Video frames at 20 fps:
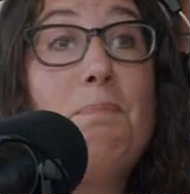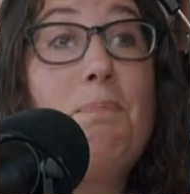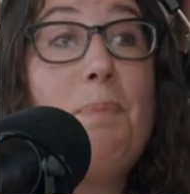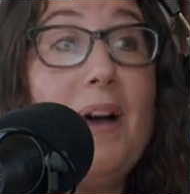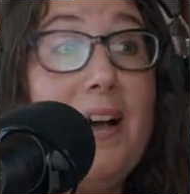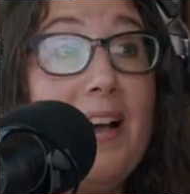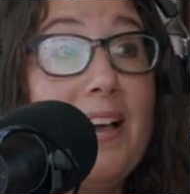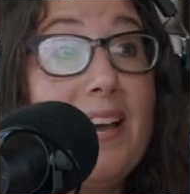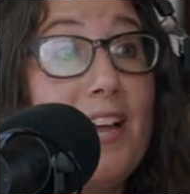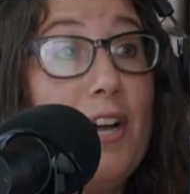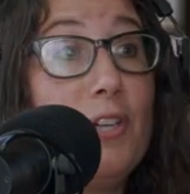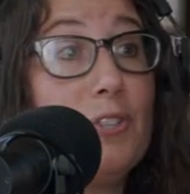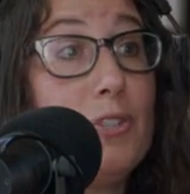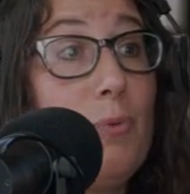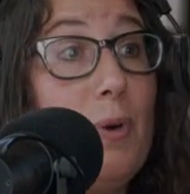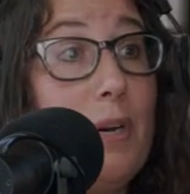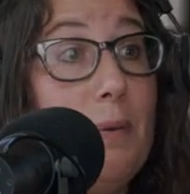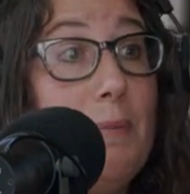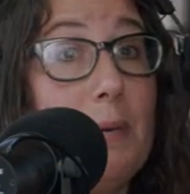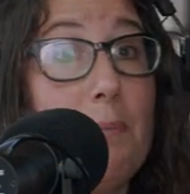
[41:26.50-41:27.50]
But I also
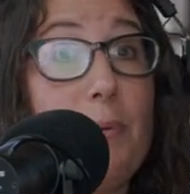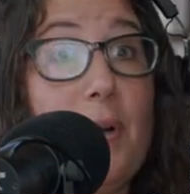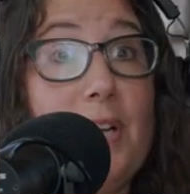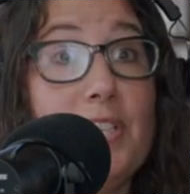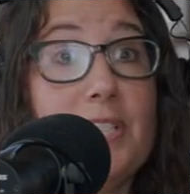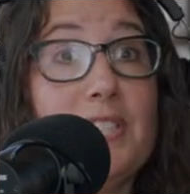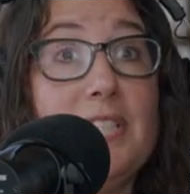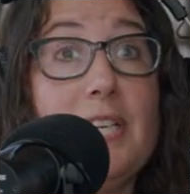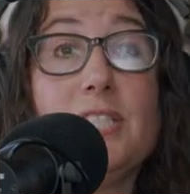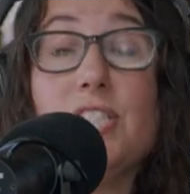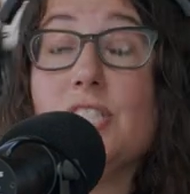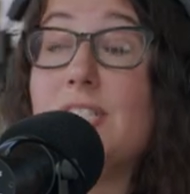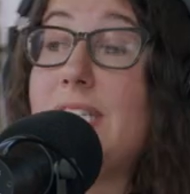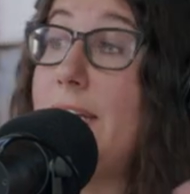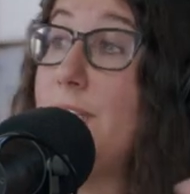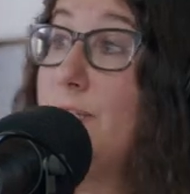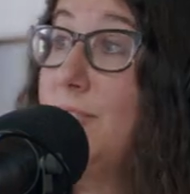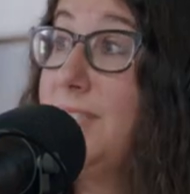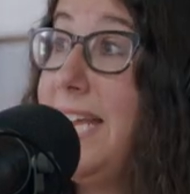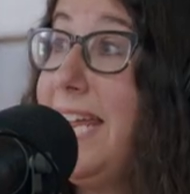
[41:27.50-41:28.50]
want to make projects that just
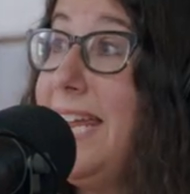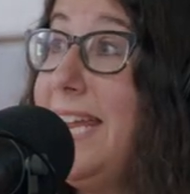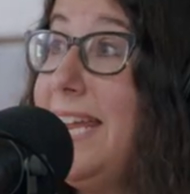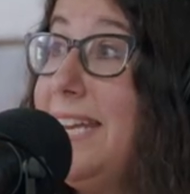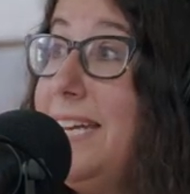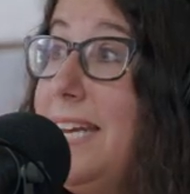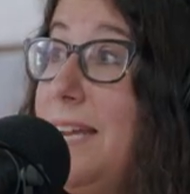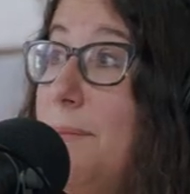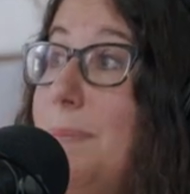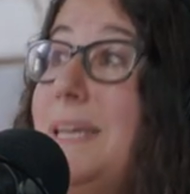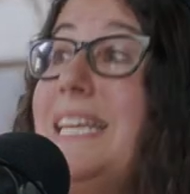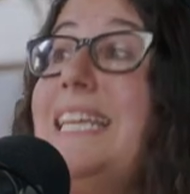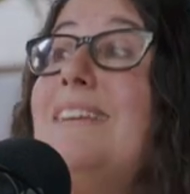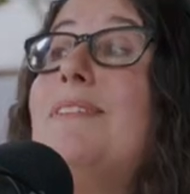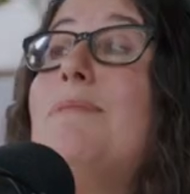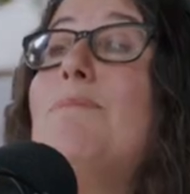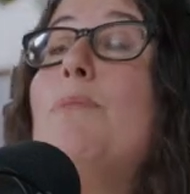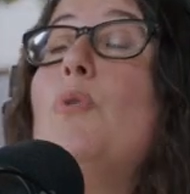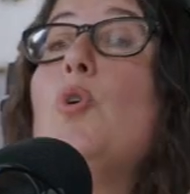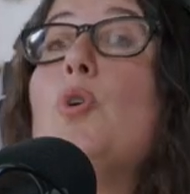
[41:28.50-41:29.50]
entertain. But
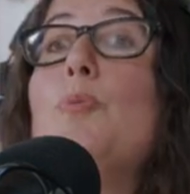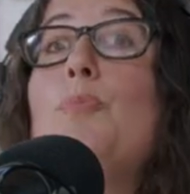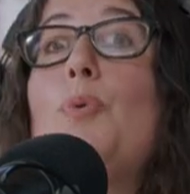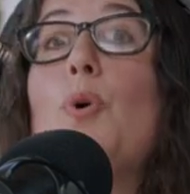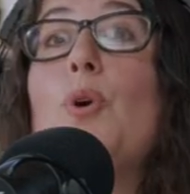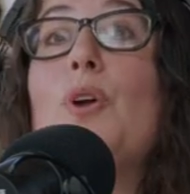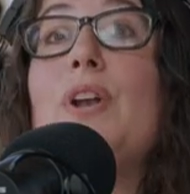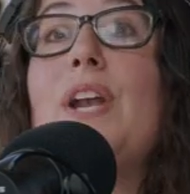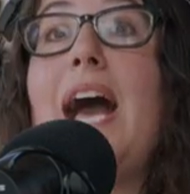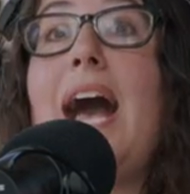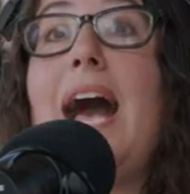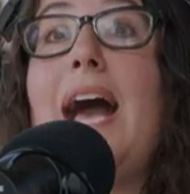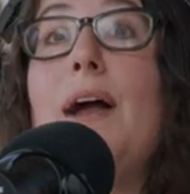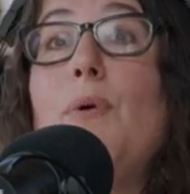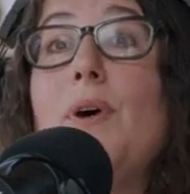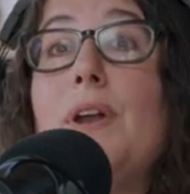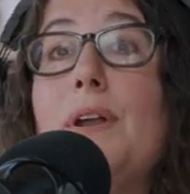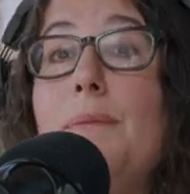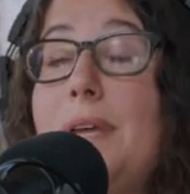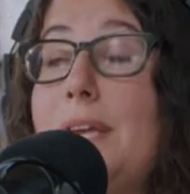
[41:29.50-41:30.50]
even more important, I
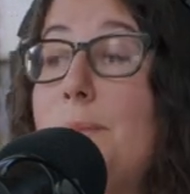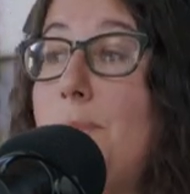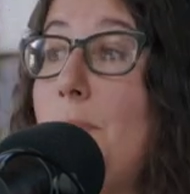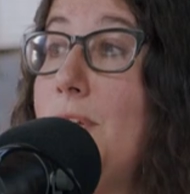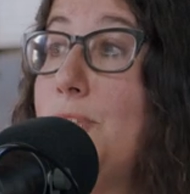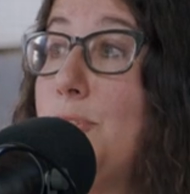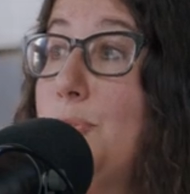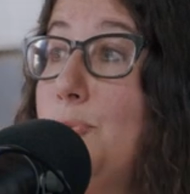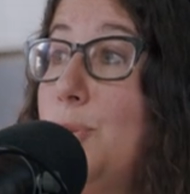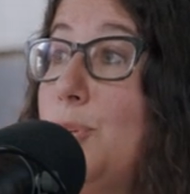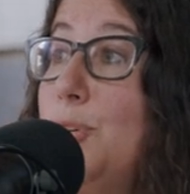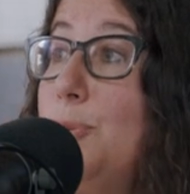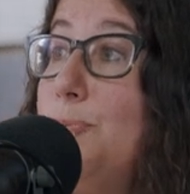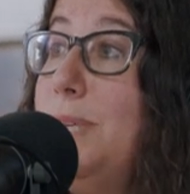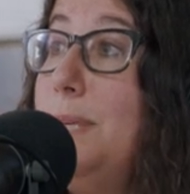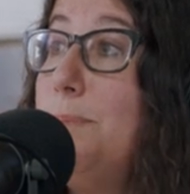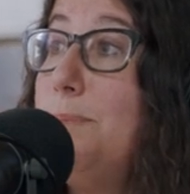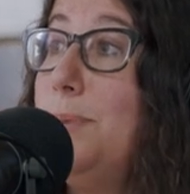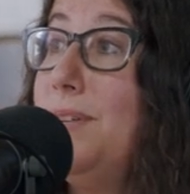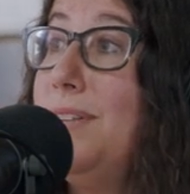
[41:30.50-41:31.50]
want to make projects with good
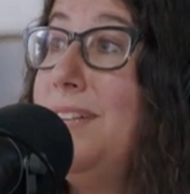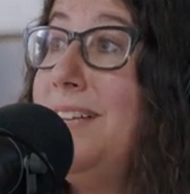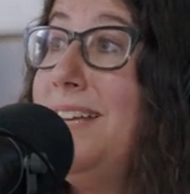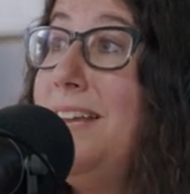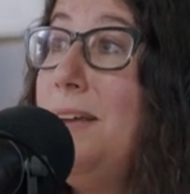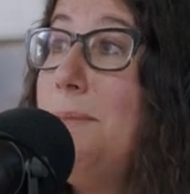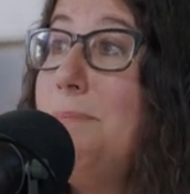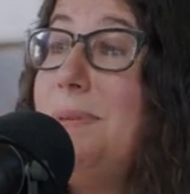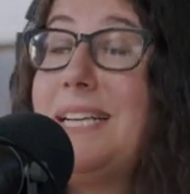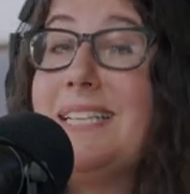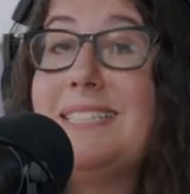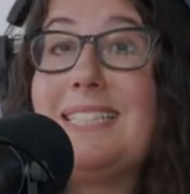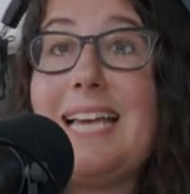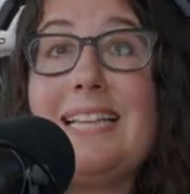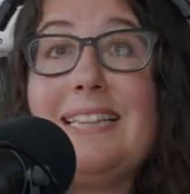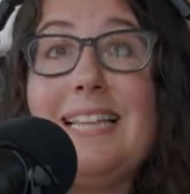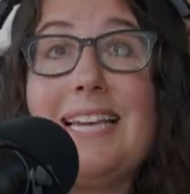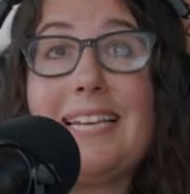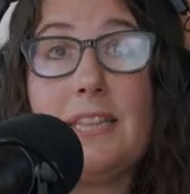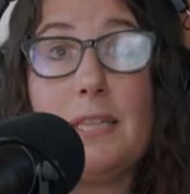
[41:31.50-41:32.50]
people mm. because
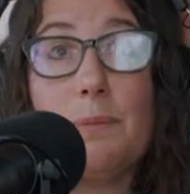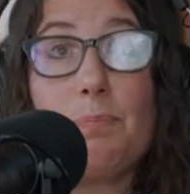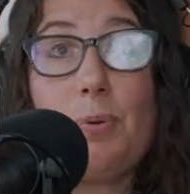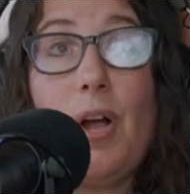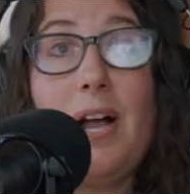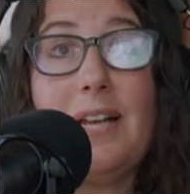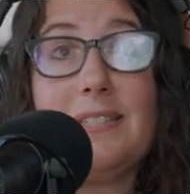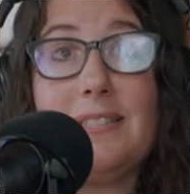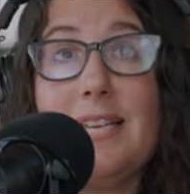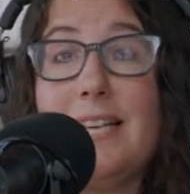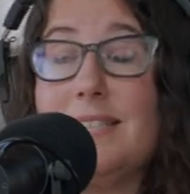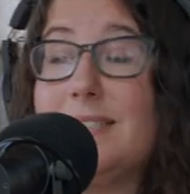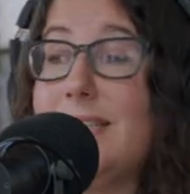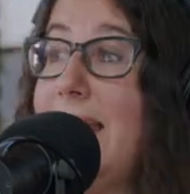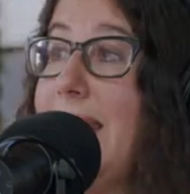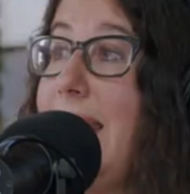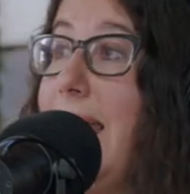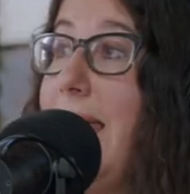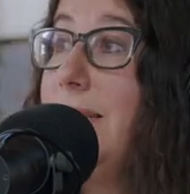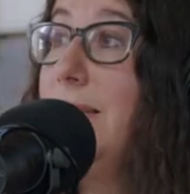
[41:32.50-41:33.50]
I like the process
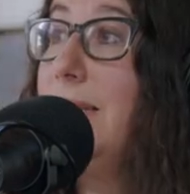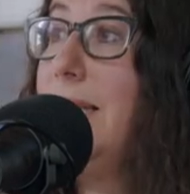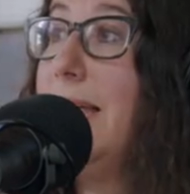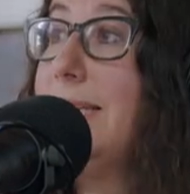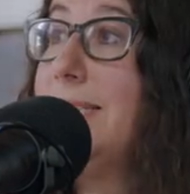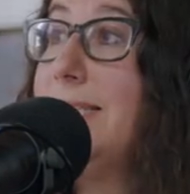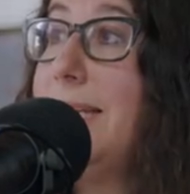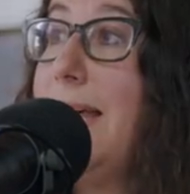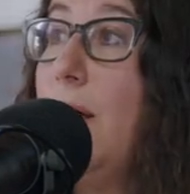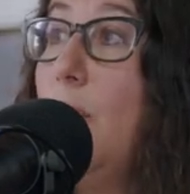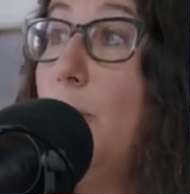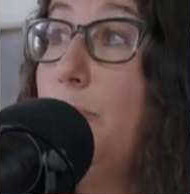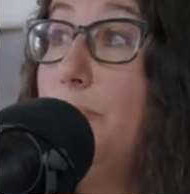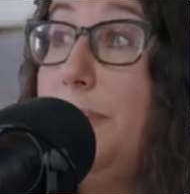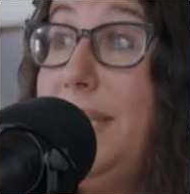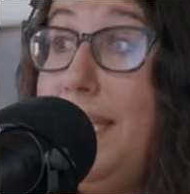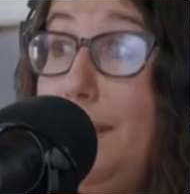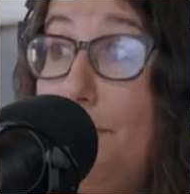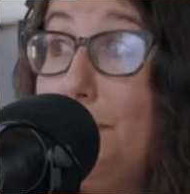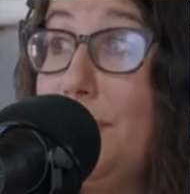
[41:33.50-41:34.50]
and I like to help
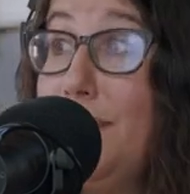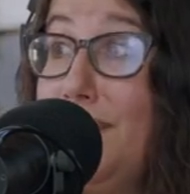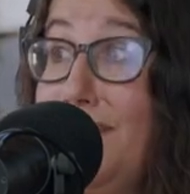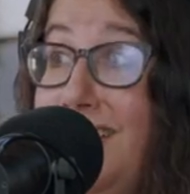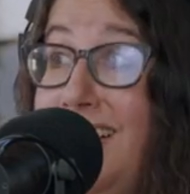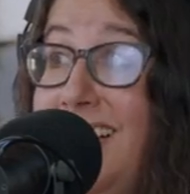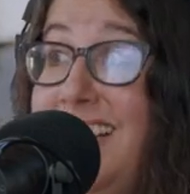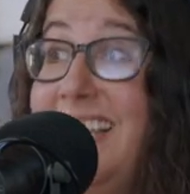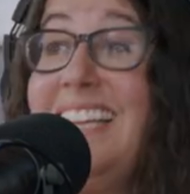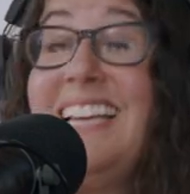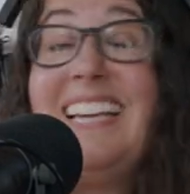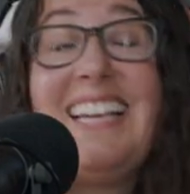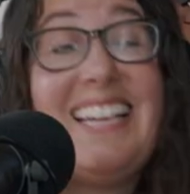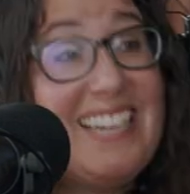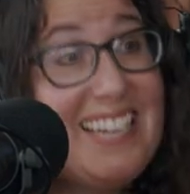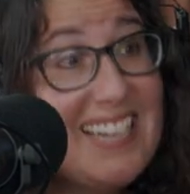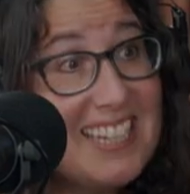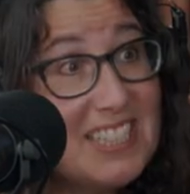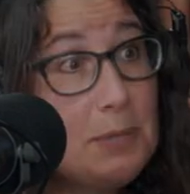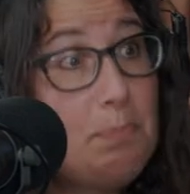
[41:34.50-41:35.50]
people
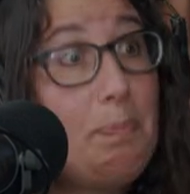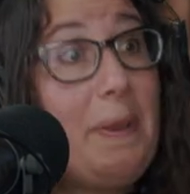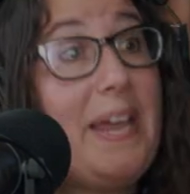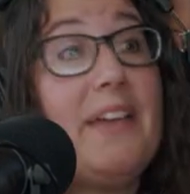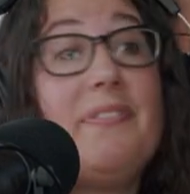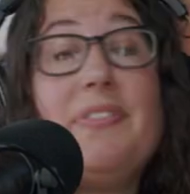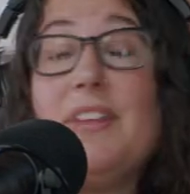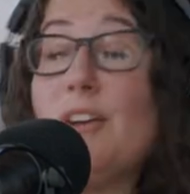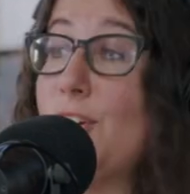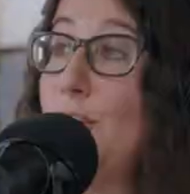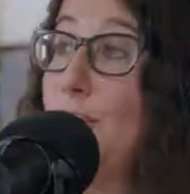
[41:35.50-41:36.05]
expand their